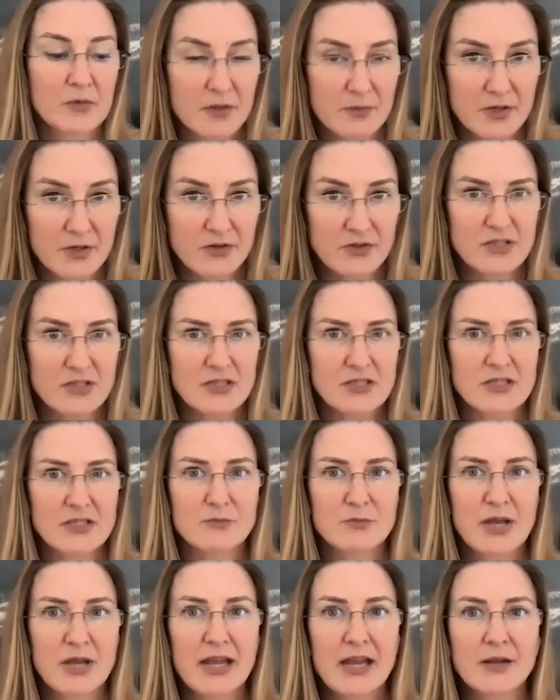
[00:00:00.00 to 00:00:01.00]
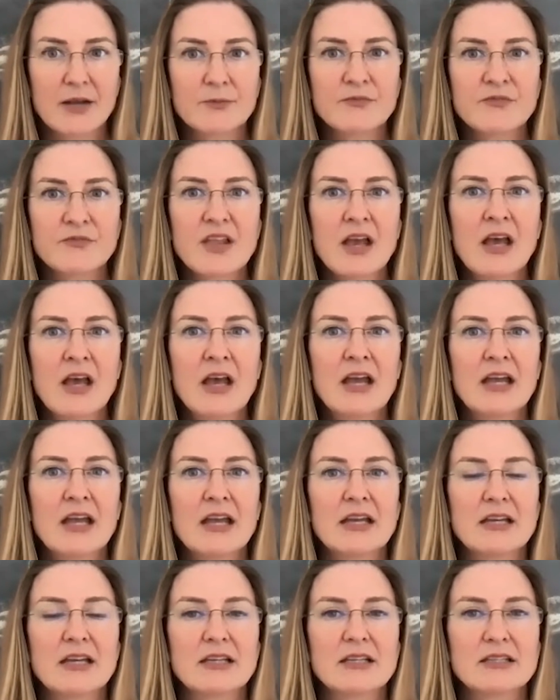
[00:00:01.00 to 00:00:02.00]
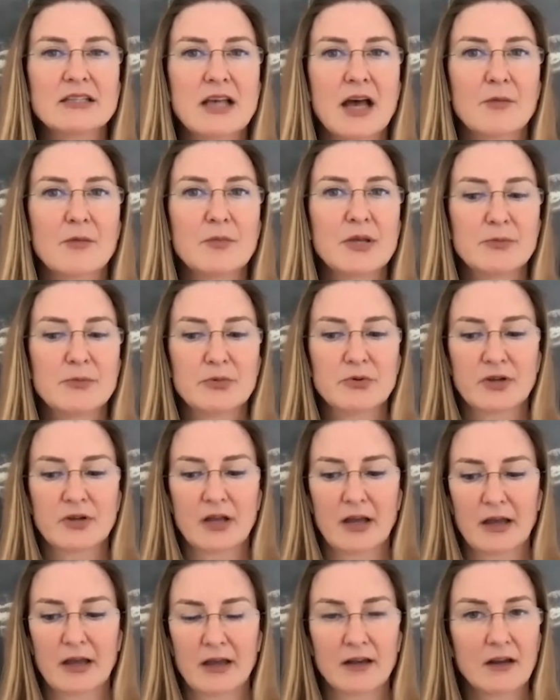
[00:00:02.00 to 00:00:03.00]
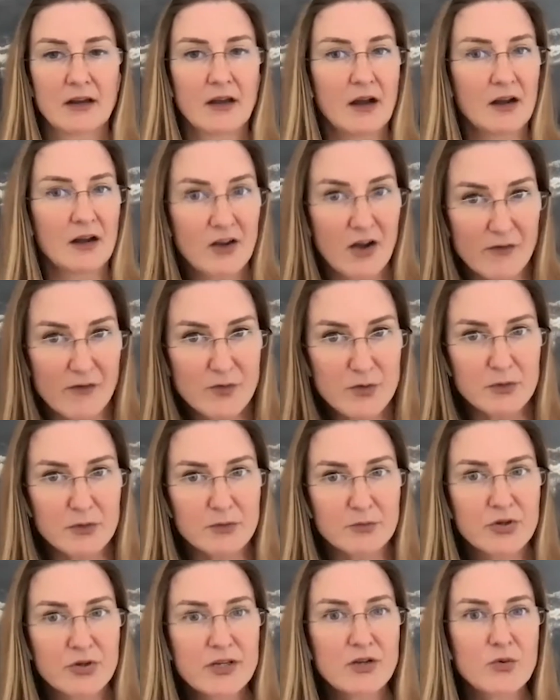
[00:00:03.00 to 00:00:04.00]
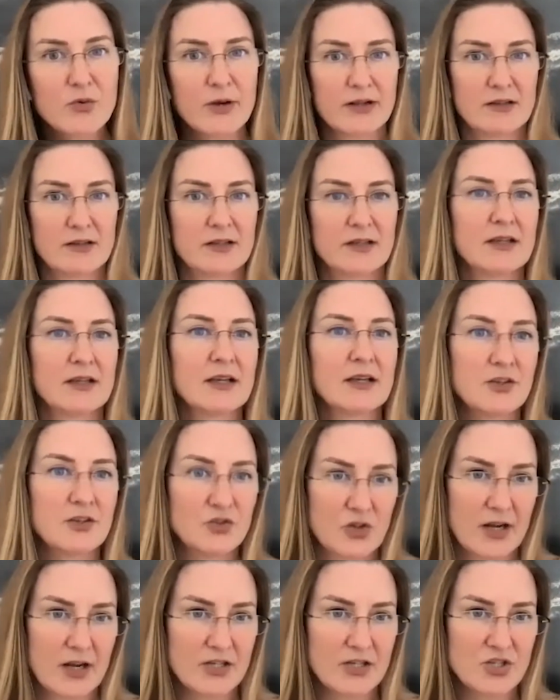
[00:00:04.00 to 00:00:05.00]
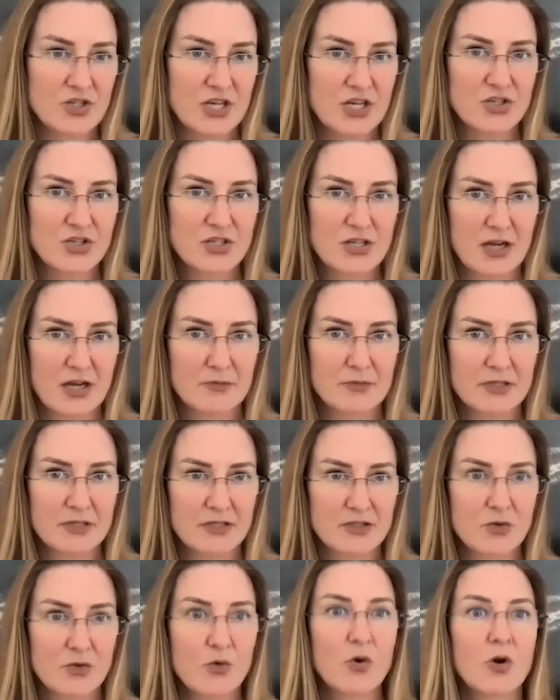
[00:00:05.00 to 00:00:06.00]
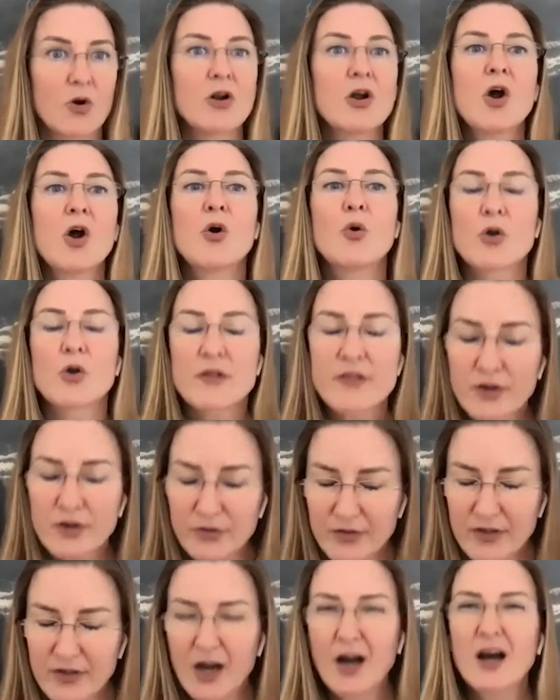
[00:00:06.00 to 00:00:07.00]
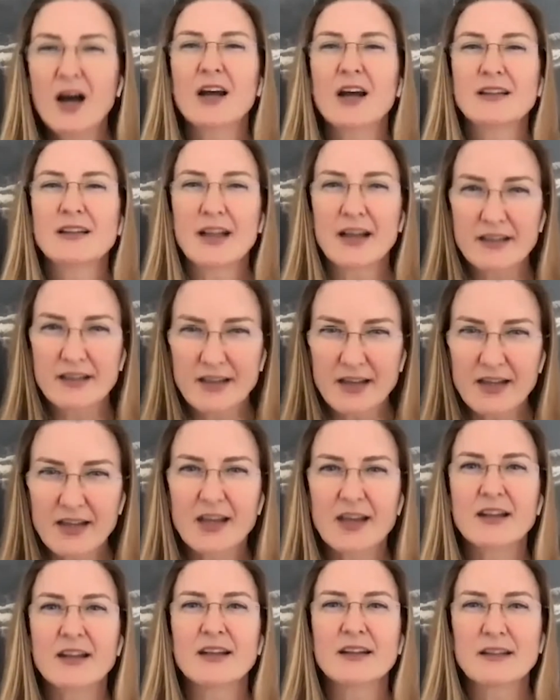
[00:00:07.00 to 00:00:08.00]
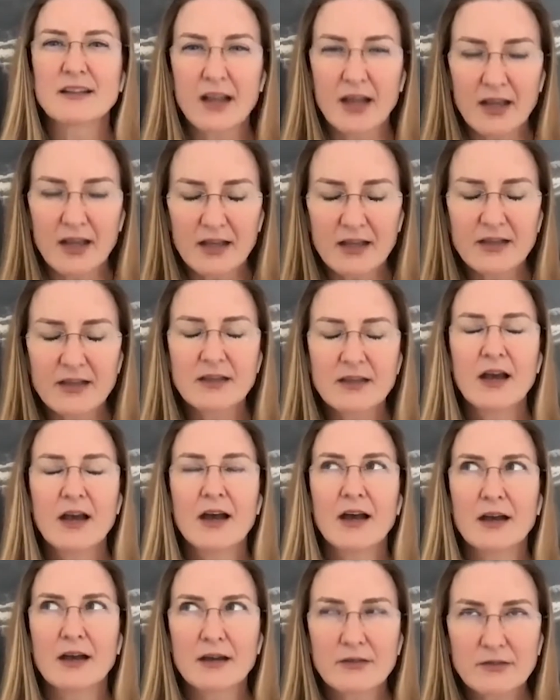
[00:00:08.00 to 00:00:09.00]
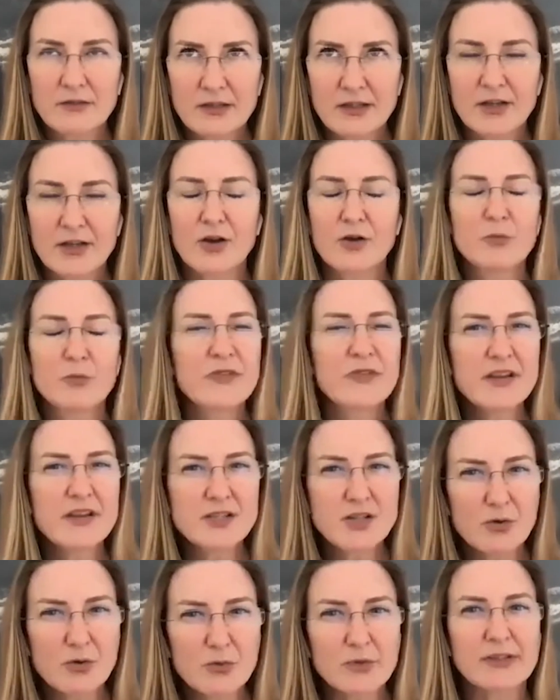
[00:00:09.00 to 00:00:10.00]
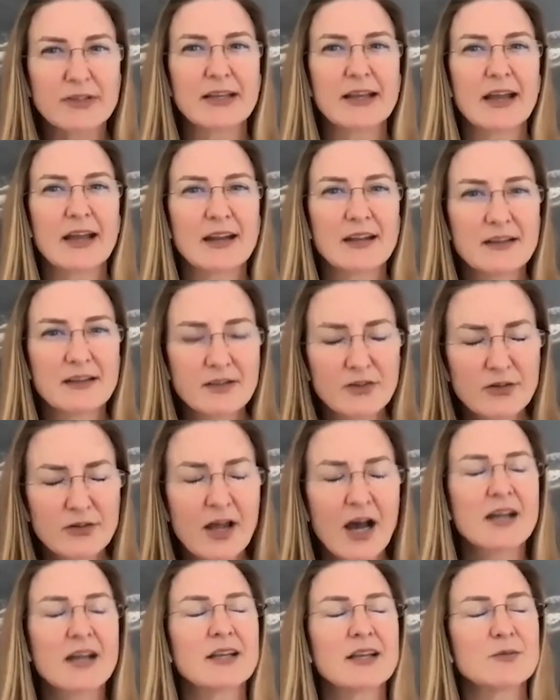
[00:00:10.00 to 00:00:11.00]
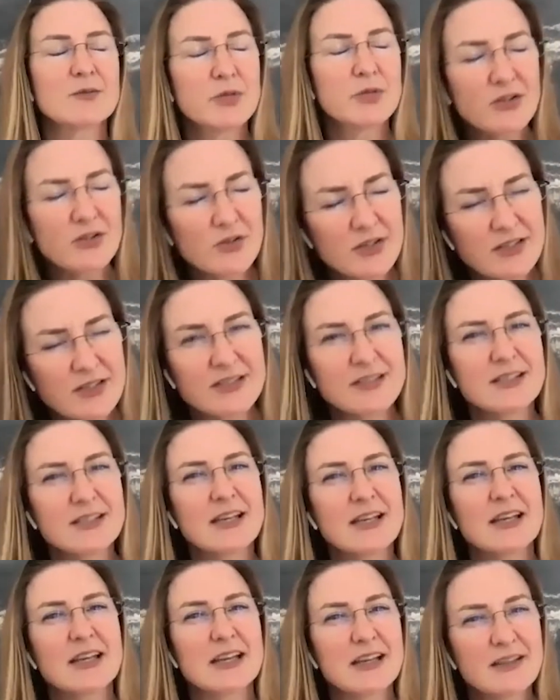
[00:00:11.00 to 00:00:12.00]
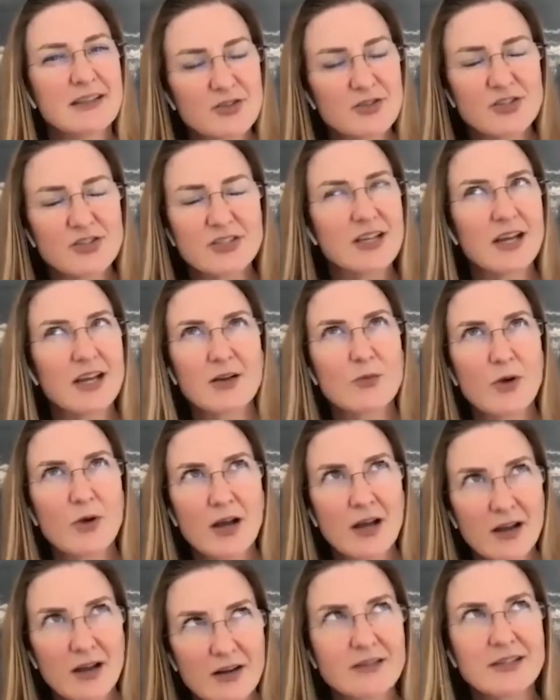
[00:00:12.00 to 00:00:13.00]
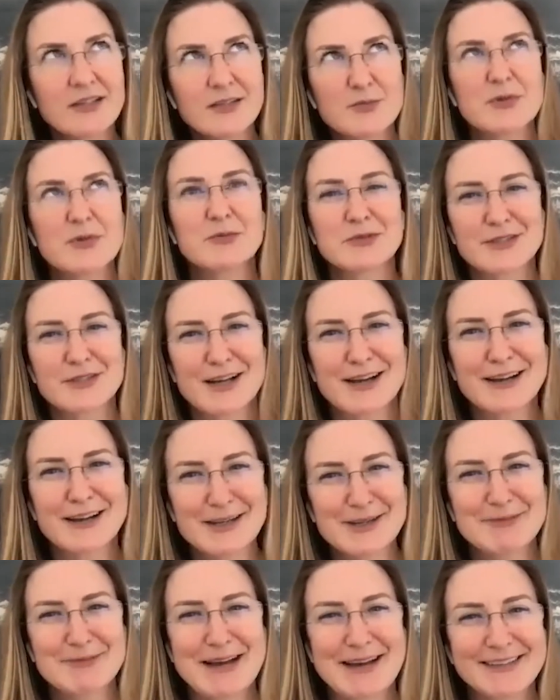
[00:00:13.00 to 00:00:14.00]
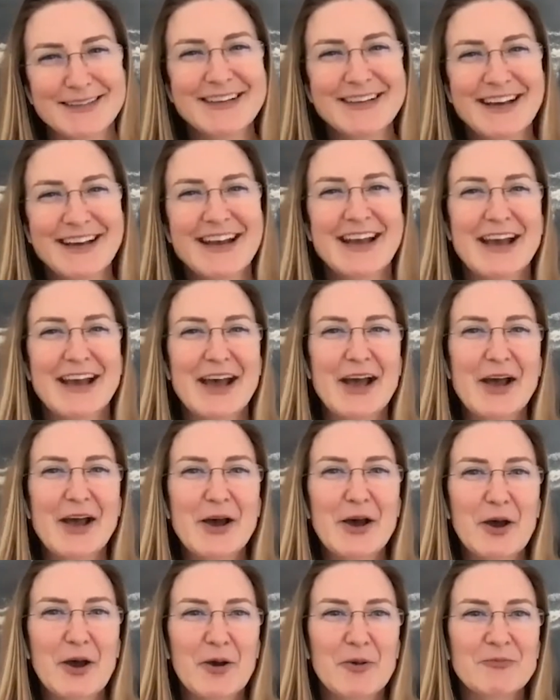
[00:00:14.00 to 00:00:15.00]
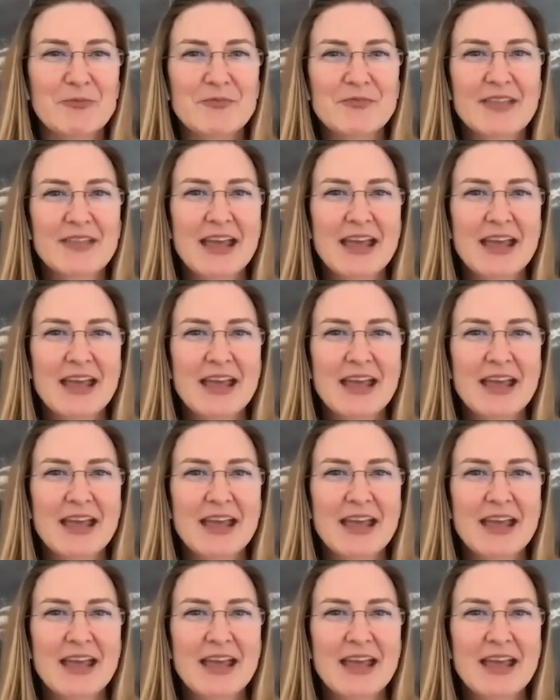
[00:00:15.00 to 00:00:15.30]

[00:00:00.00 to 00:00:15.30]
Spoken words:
communities in pain, is that people get uncomfortable pretty quickly and try and change topics, or they'll nod like they get it, like, yeah, but they don't really get it. They're nodding, but you can see they're just like, what are these people talking about? Right.